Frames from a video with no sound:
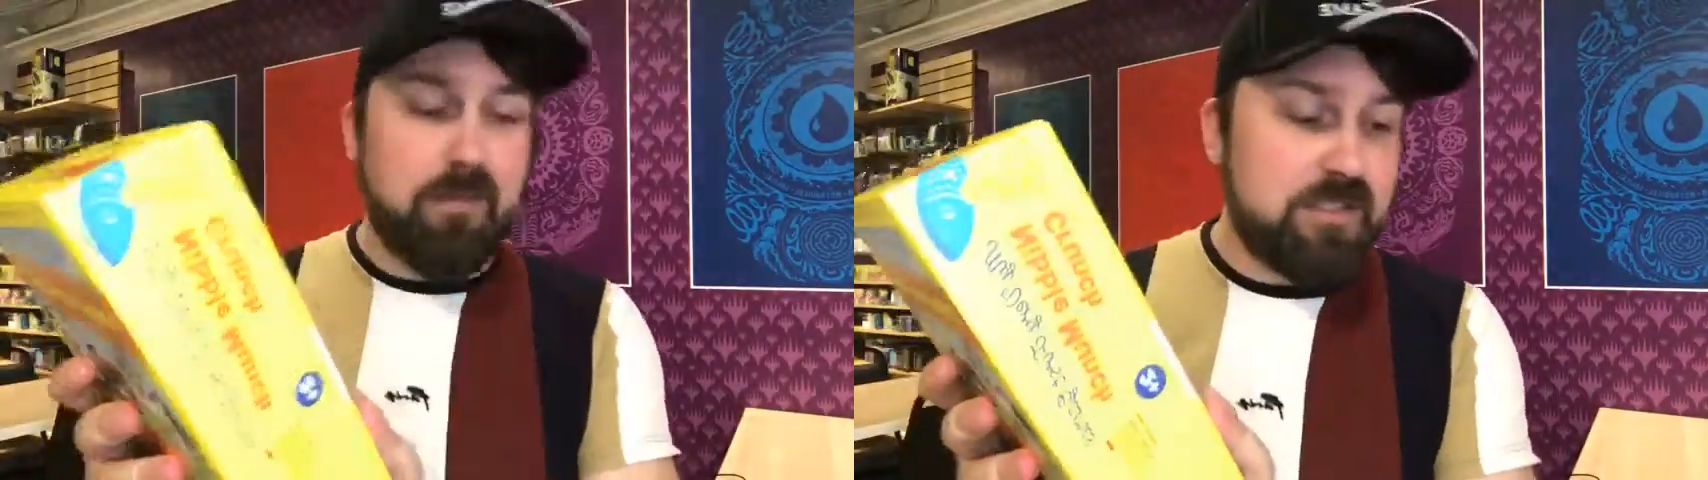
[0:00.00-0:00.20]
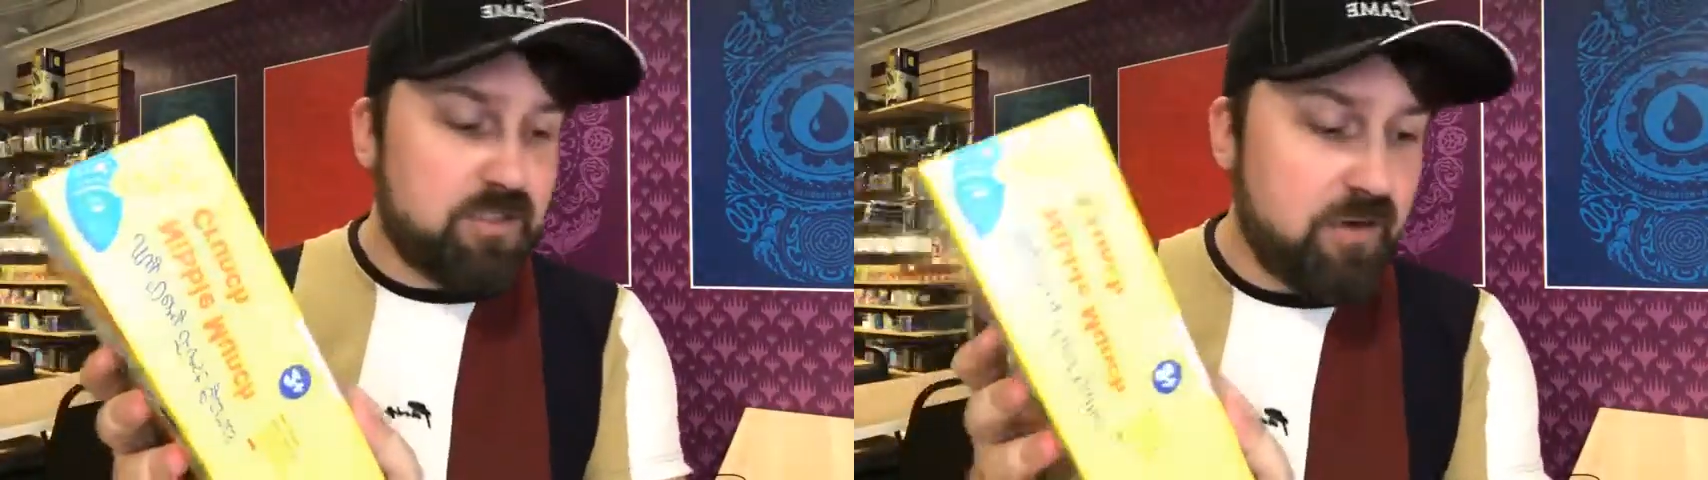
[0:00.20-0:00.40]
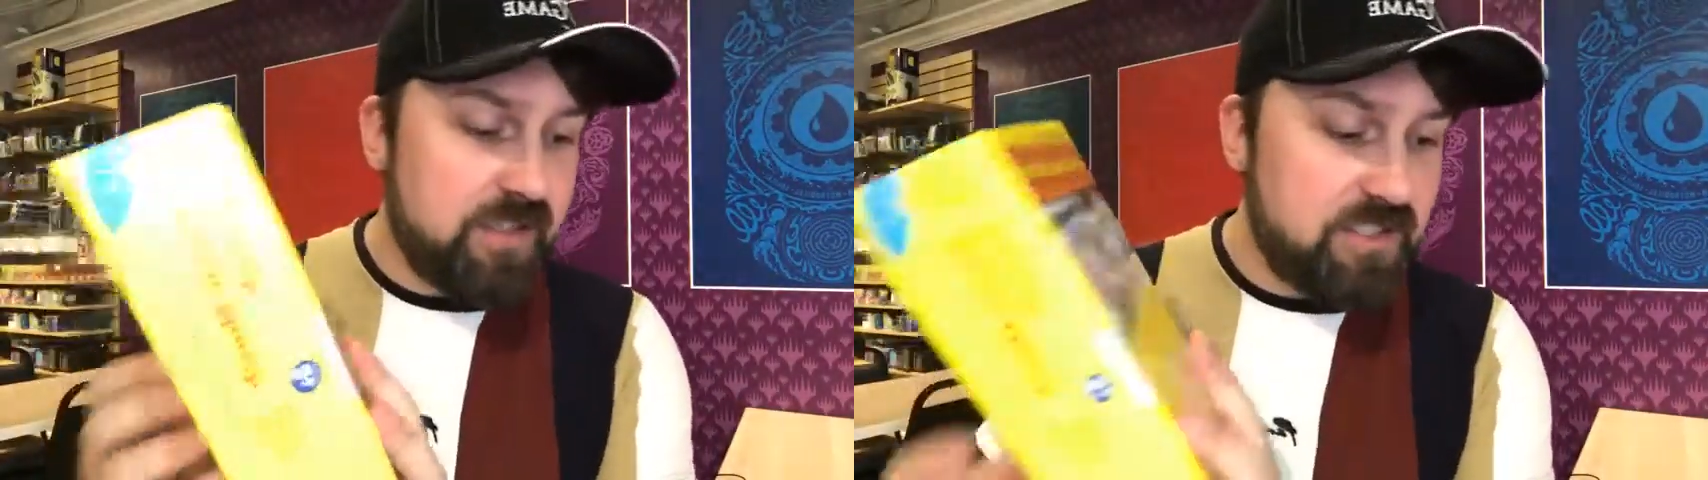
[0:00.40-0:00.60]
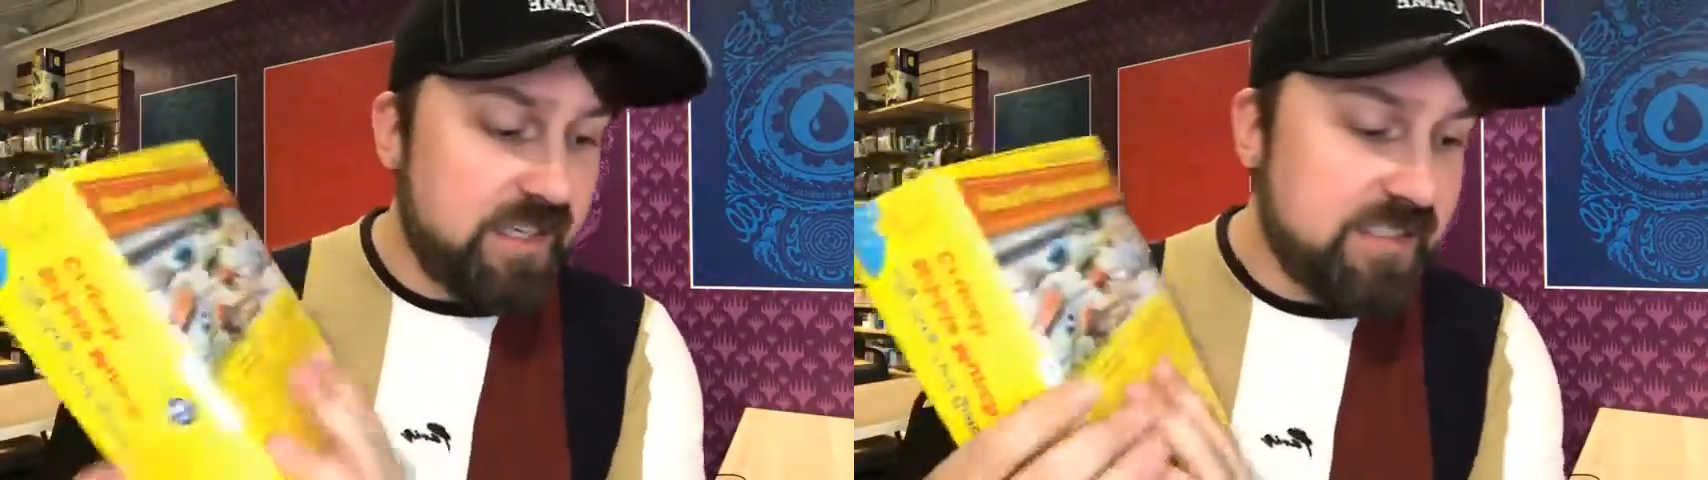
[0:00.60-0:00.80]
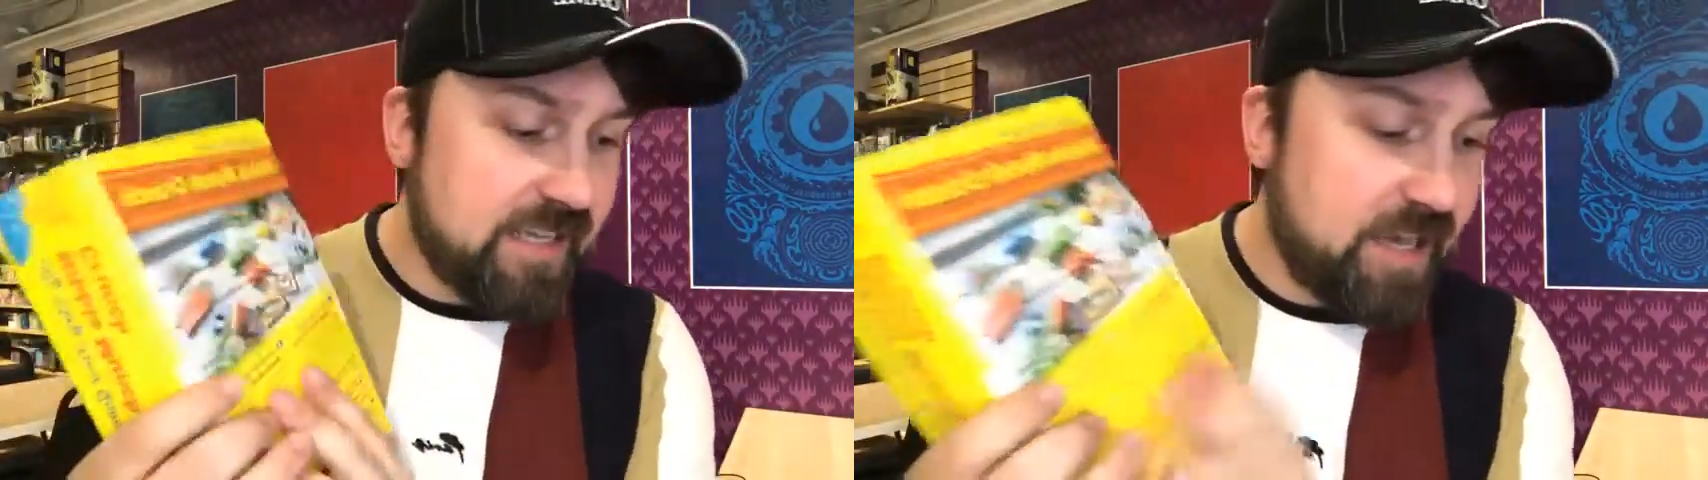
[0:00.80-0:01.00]
Munch, Crunch
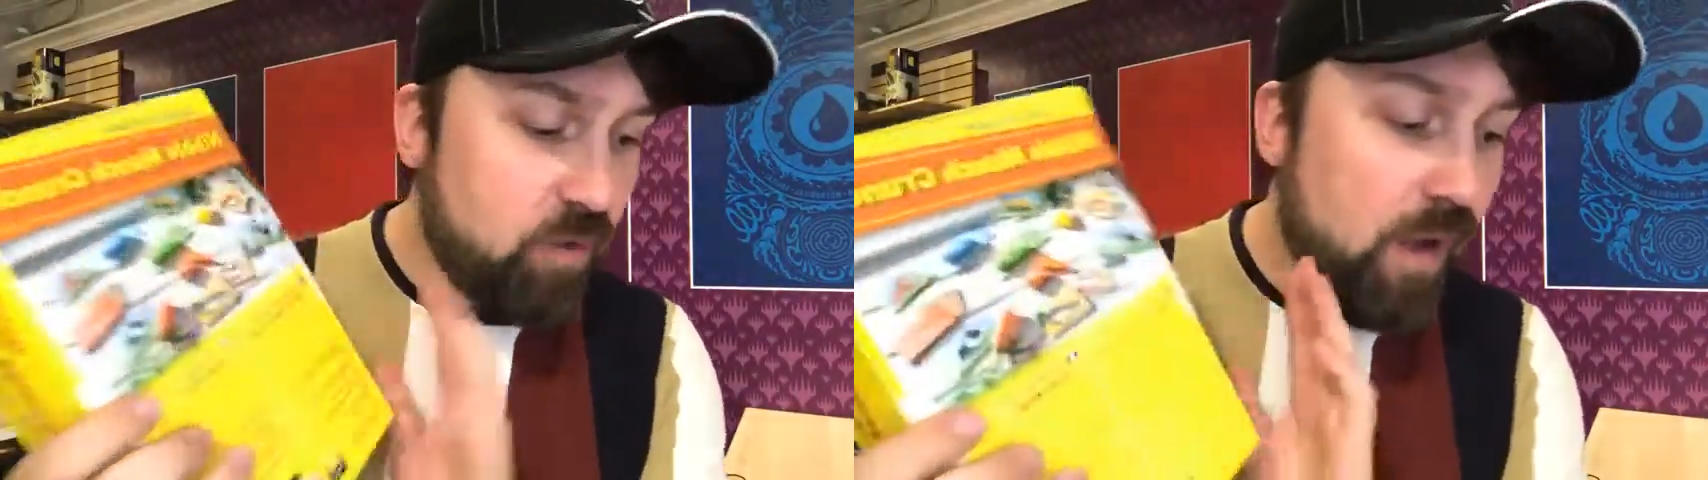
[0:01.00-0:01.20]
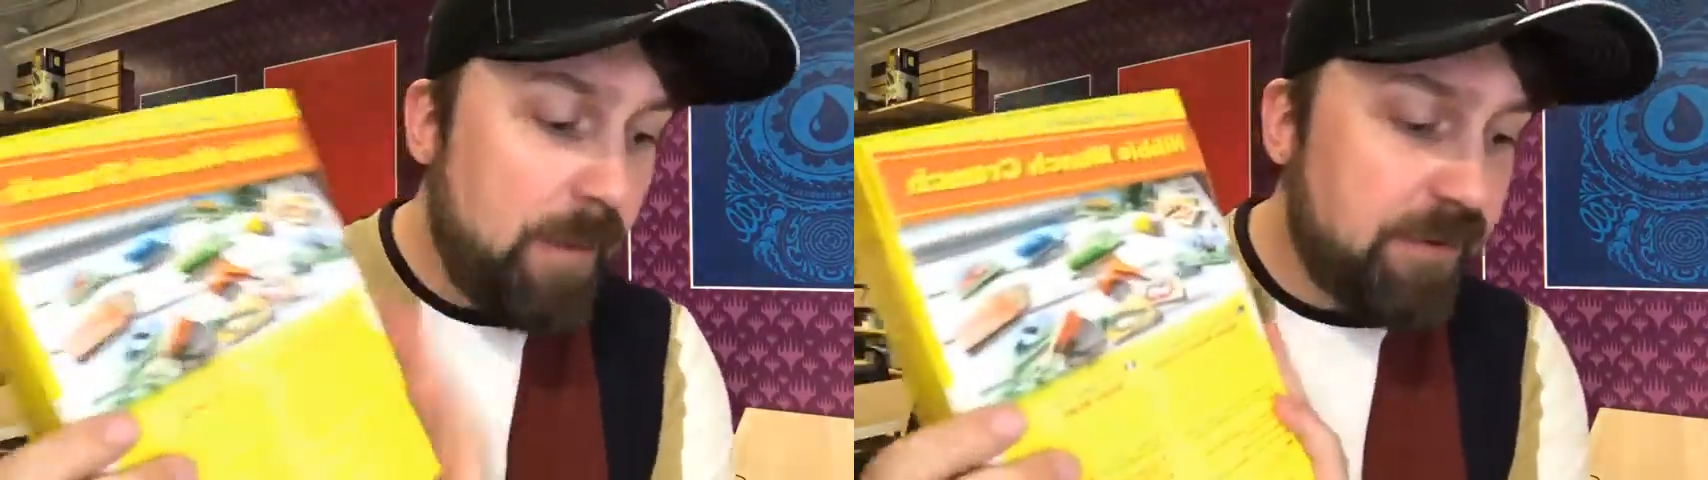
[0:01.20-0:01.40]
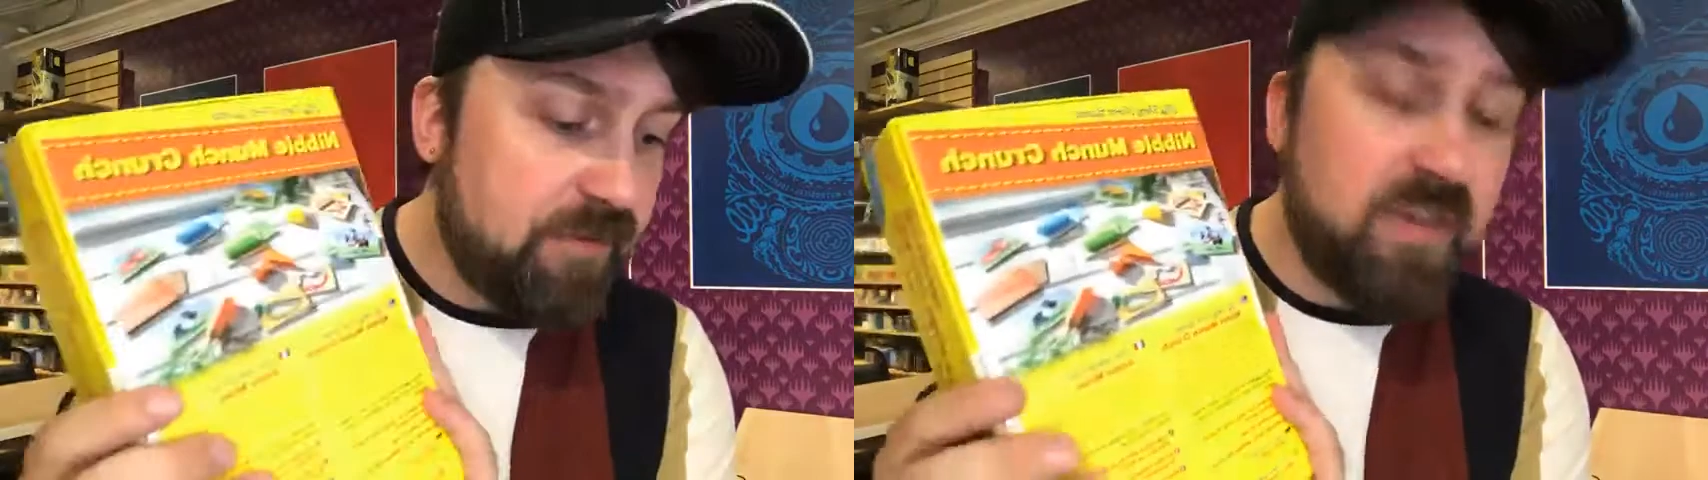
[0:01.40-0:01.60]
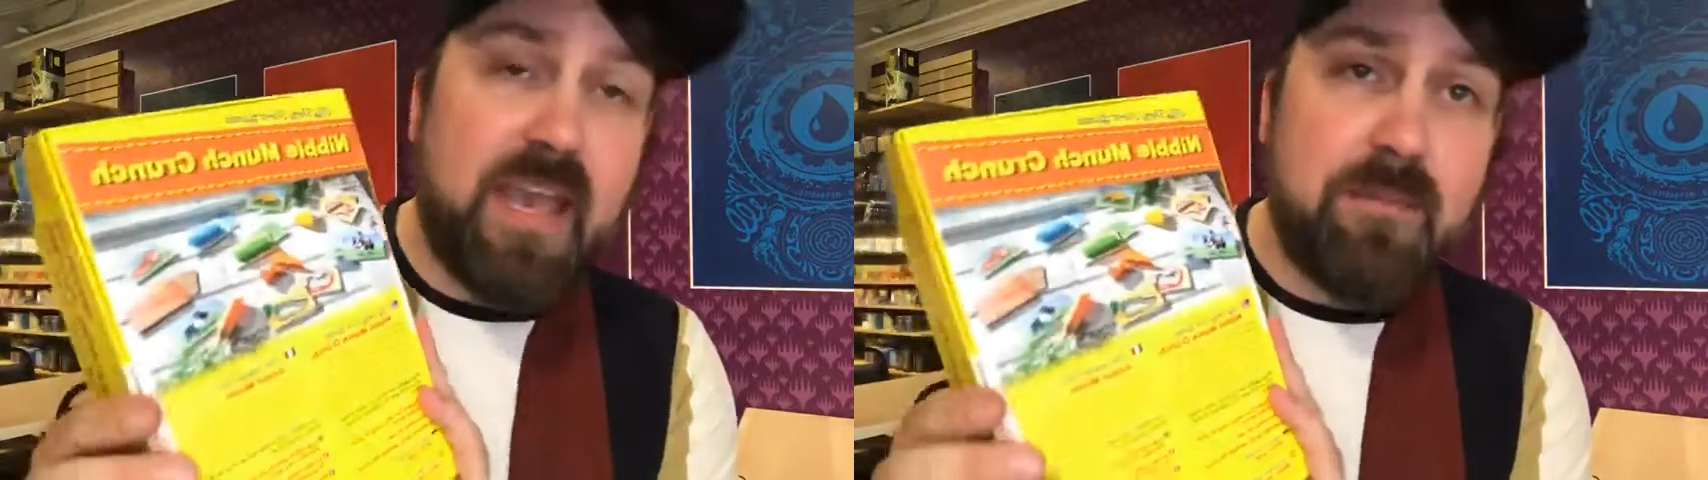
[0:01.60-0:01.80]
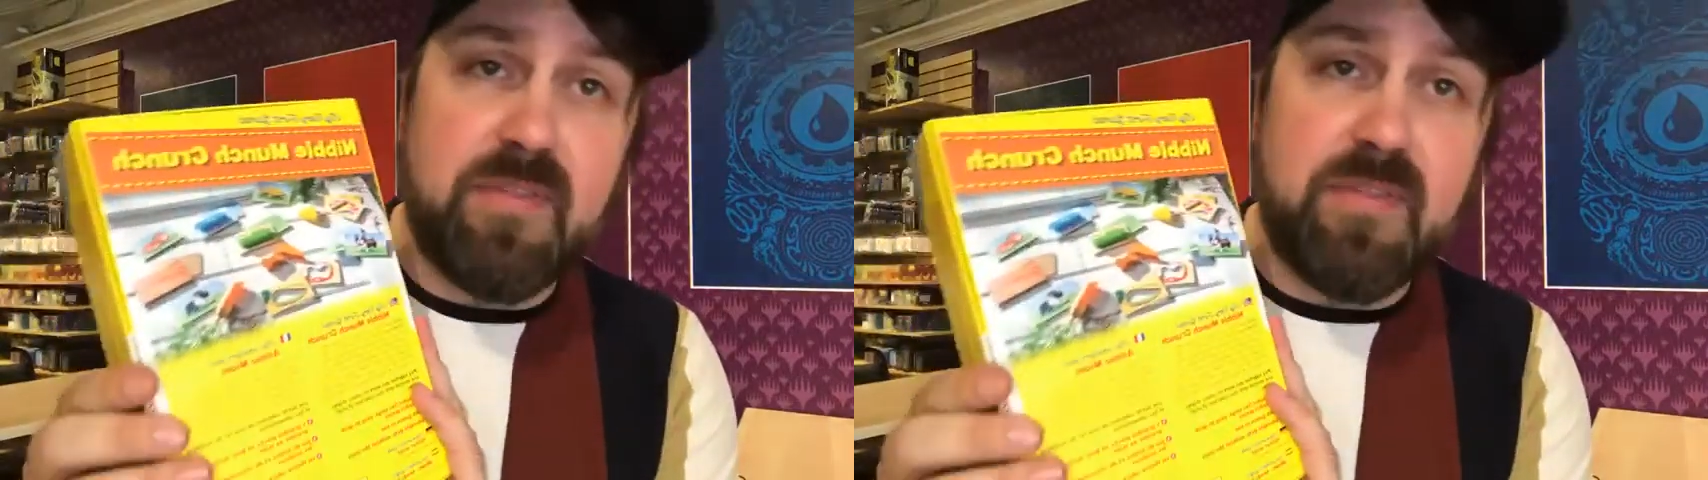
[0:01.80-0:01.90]
is a cooperative game